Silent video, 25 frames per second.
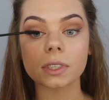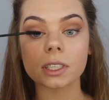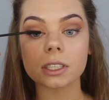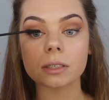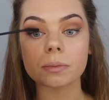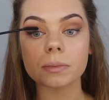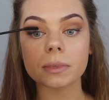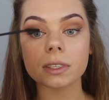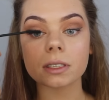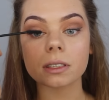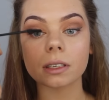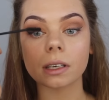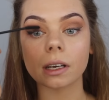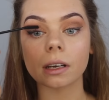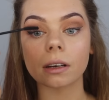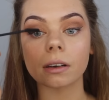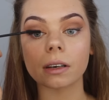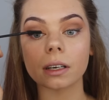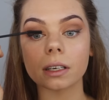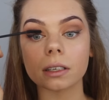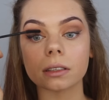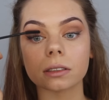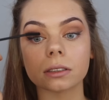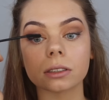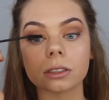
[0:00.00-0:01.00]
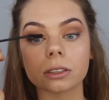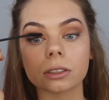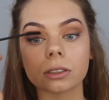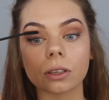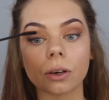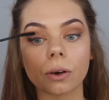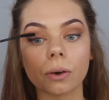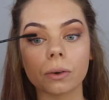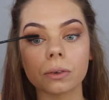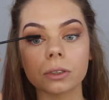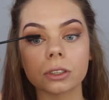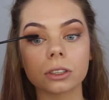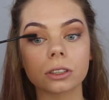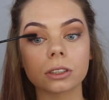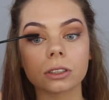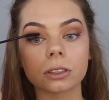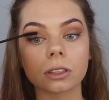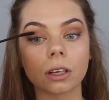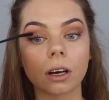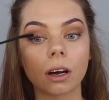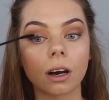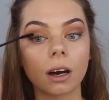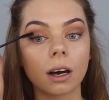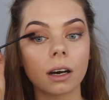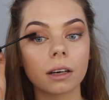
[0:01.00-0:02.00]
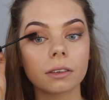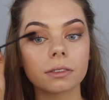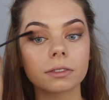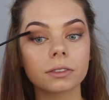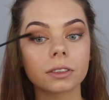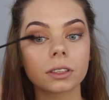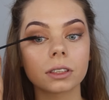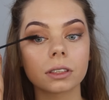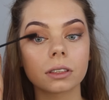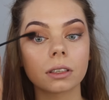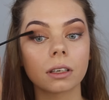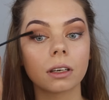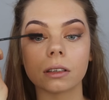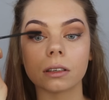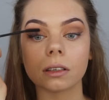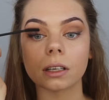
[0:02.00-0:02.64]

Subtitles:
This mascara is so soft,